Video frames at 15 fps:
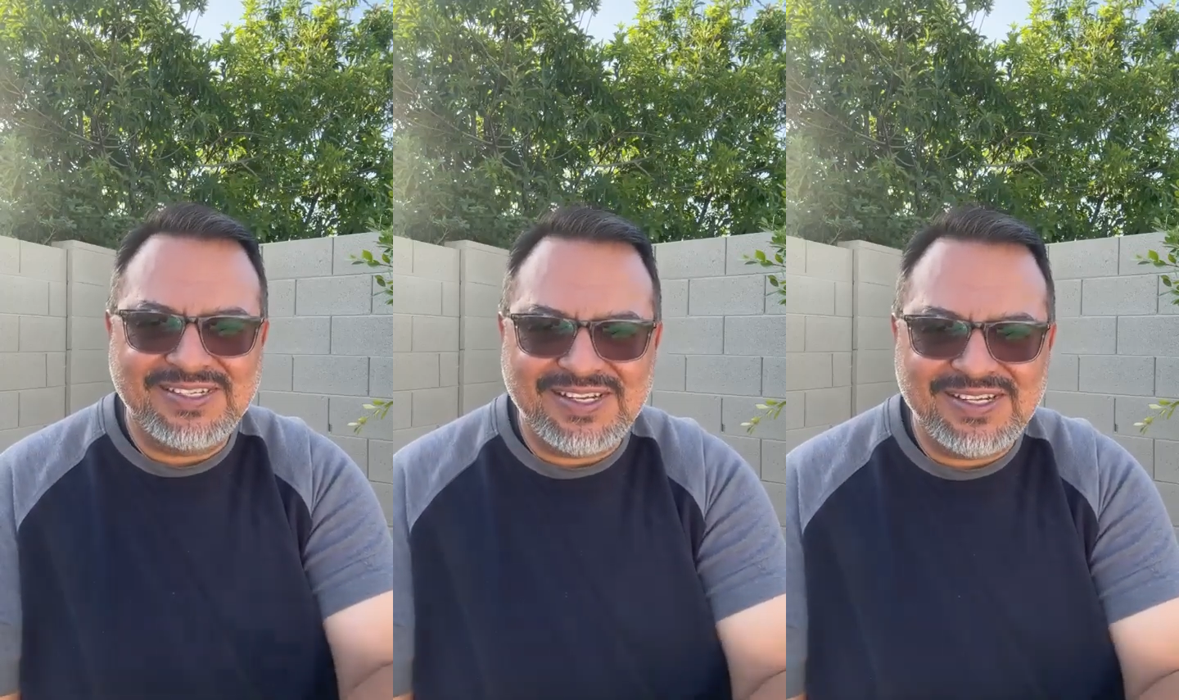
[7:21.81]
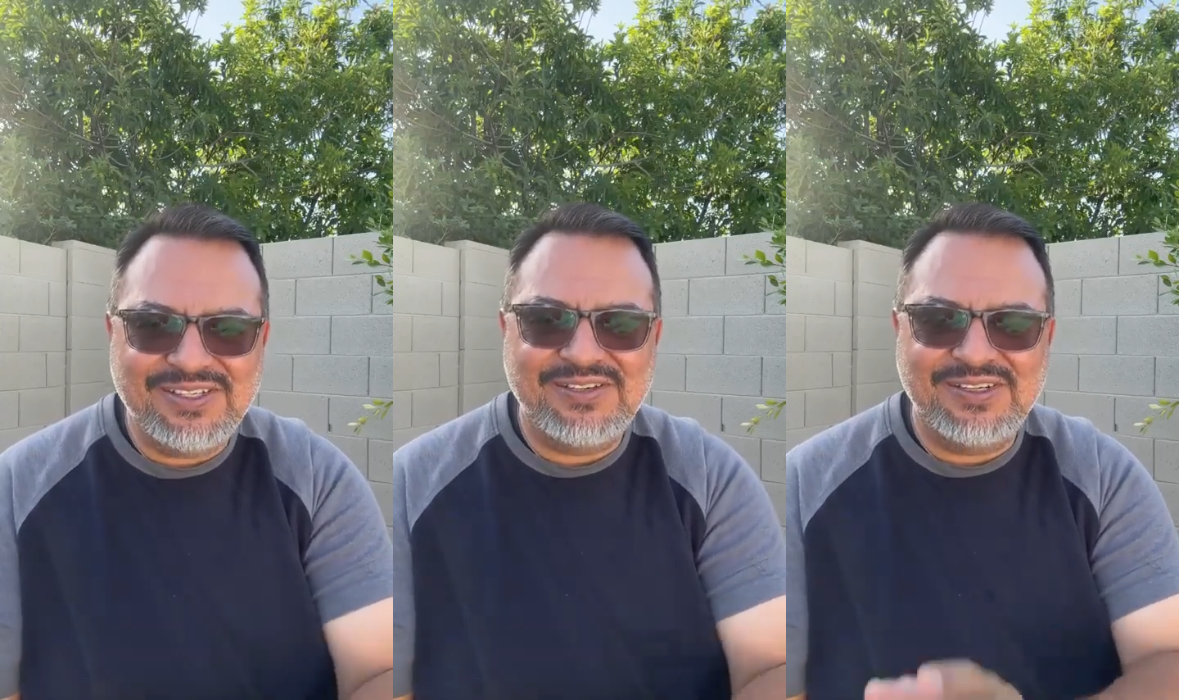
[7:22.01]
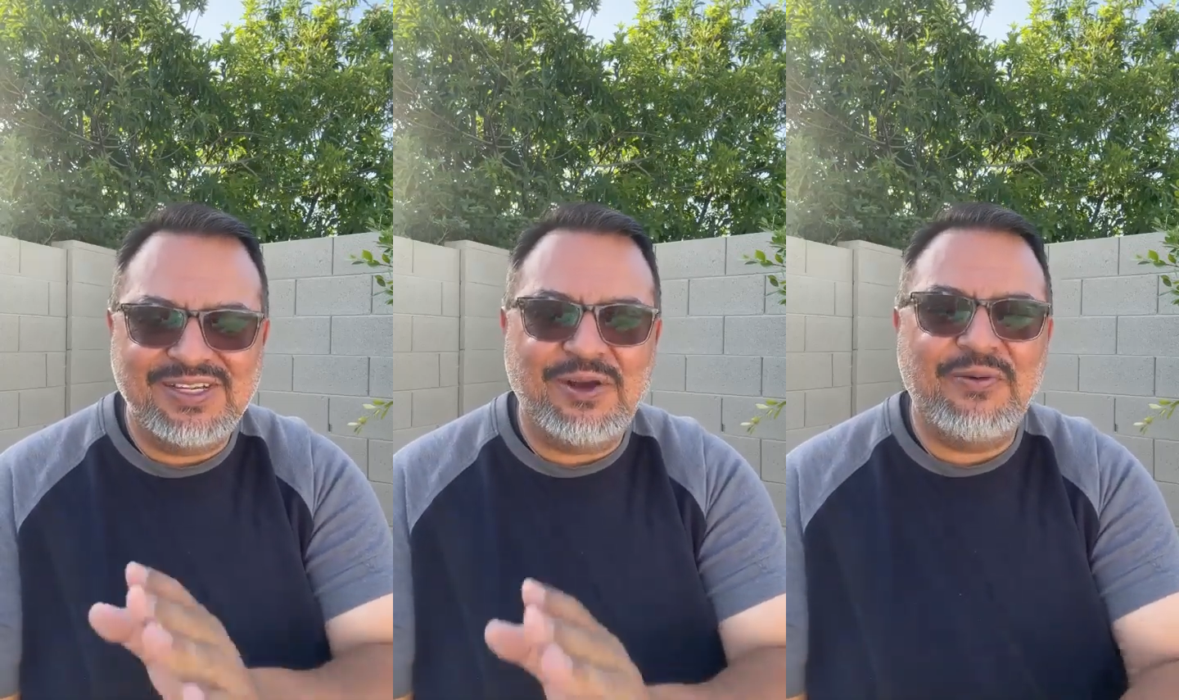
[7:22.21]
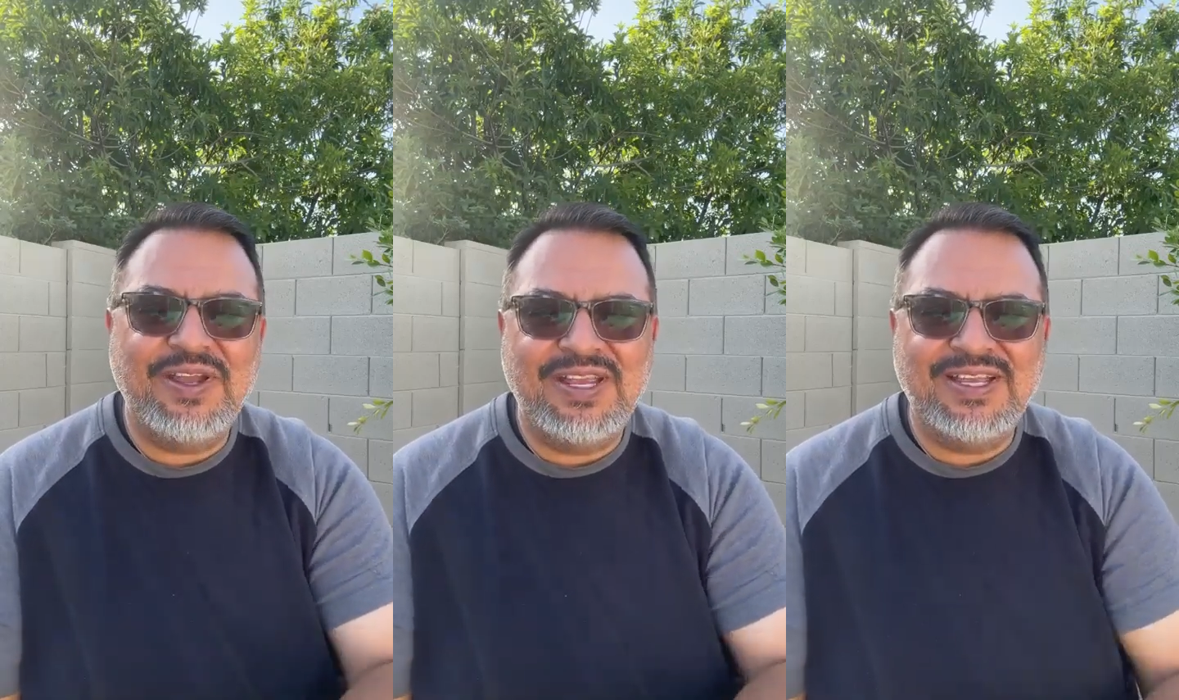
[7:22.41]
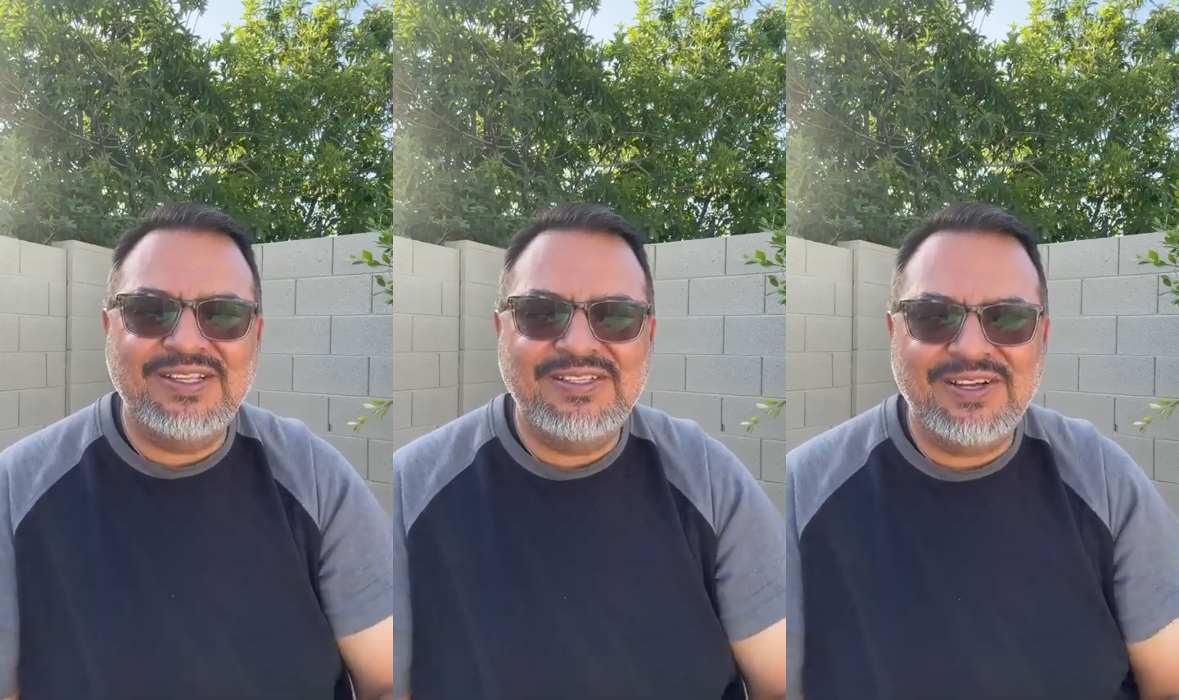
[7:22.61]
sisters that
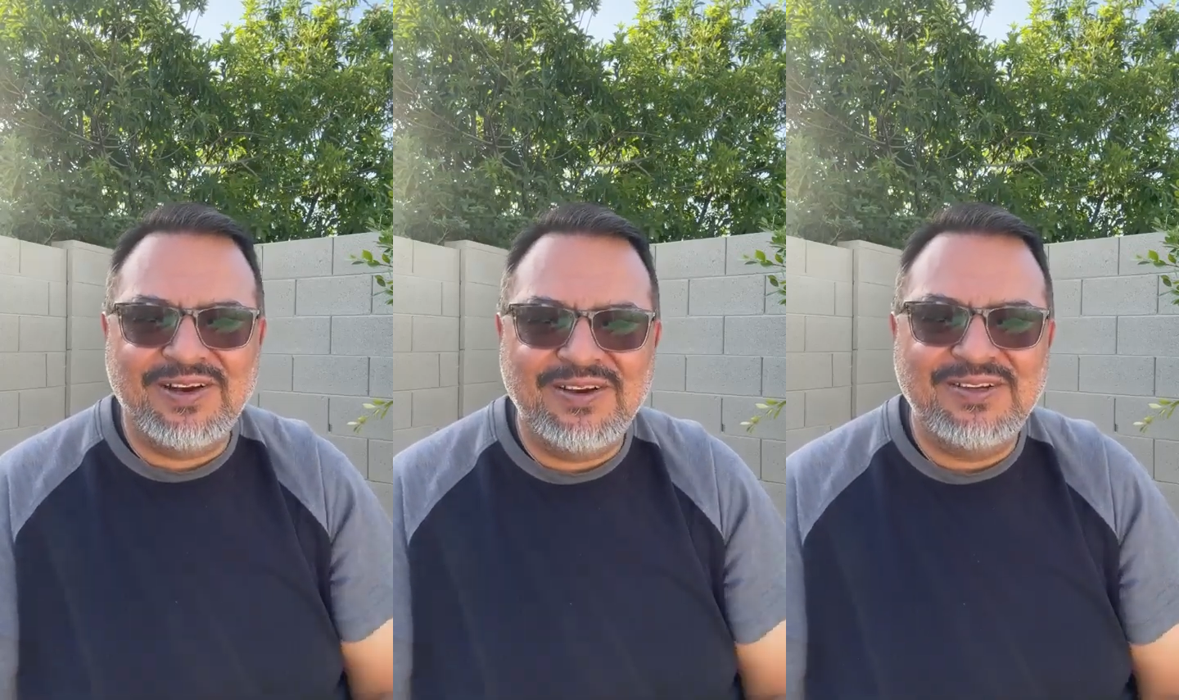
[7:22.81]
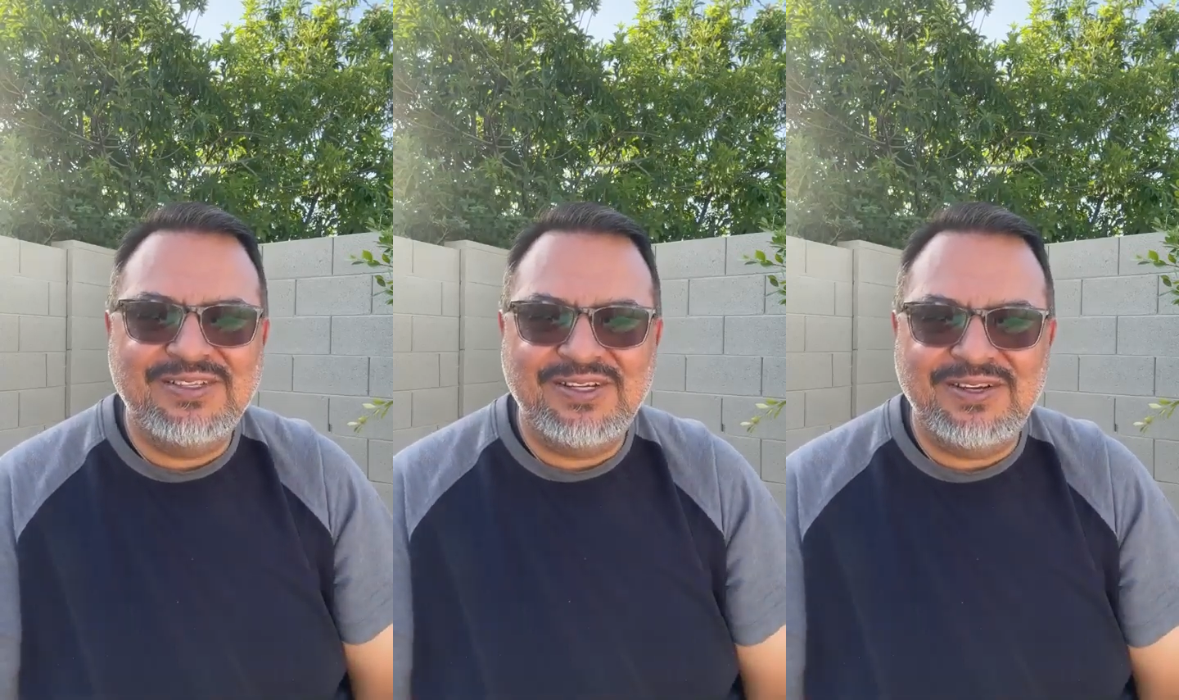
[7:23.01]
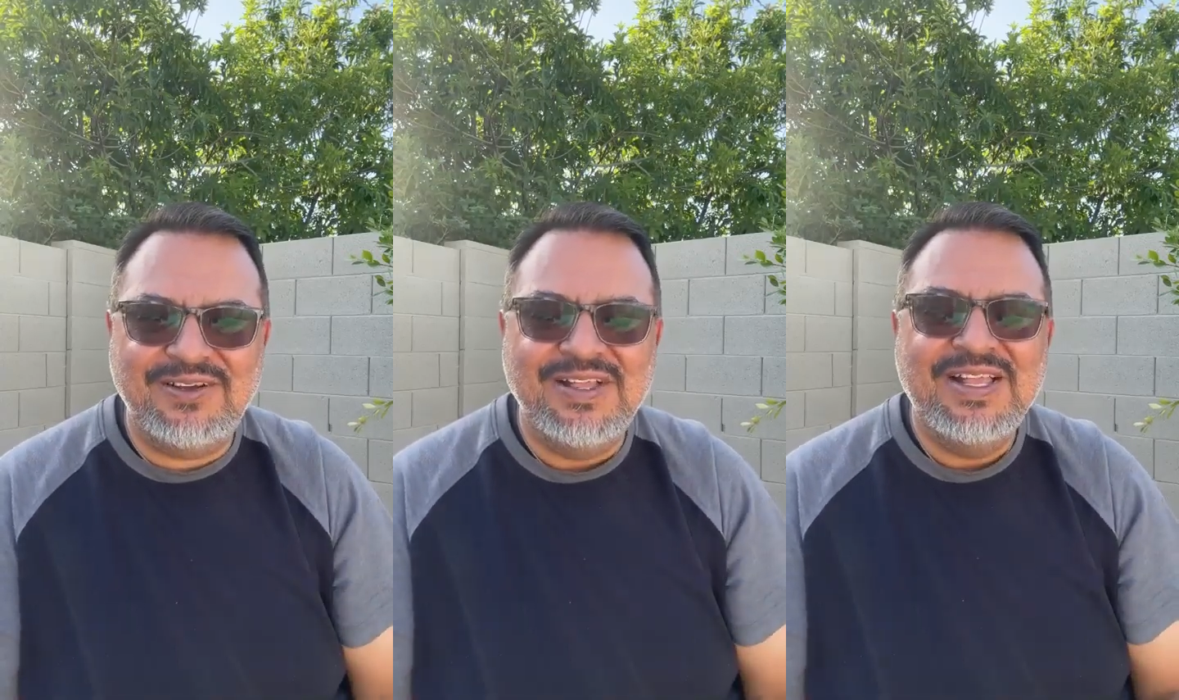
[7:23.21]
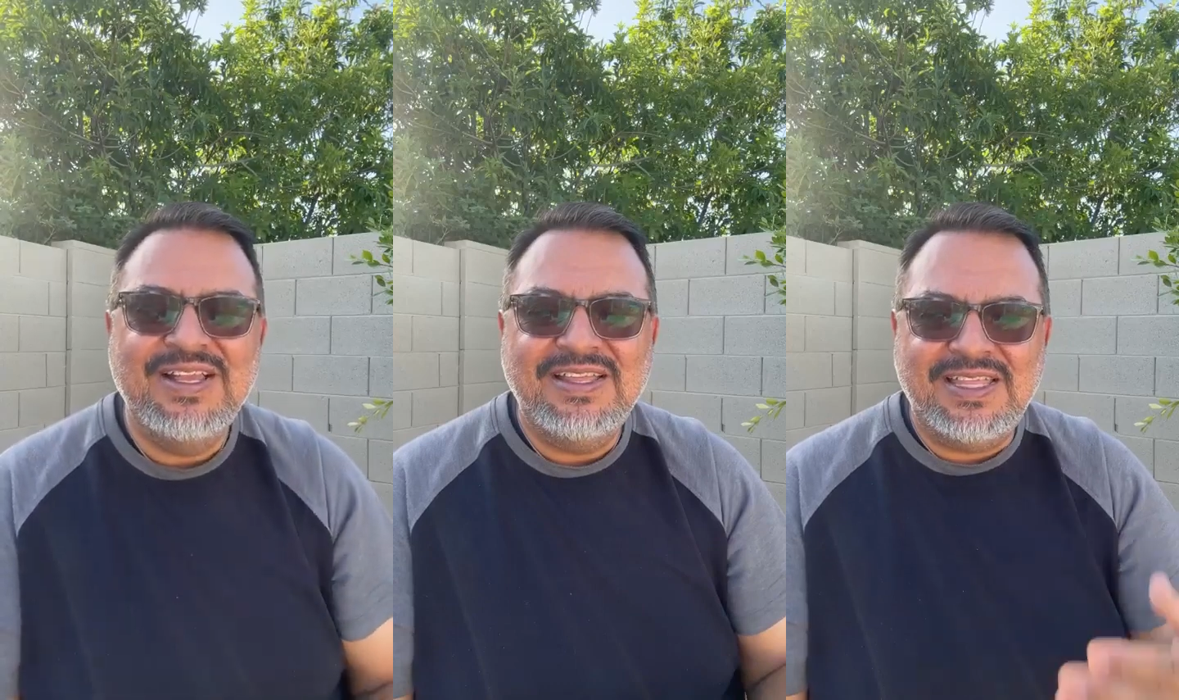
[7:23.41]
we can turn to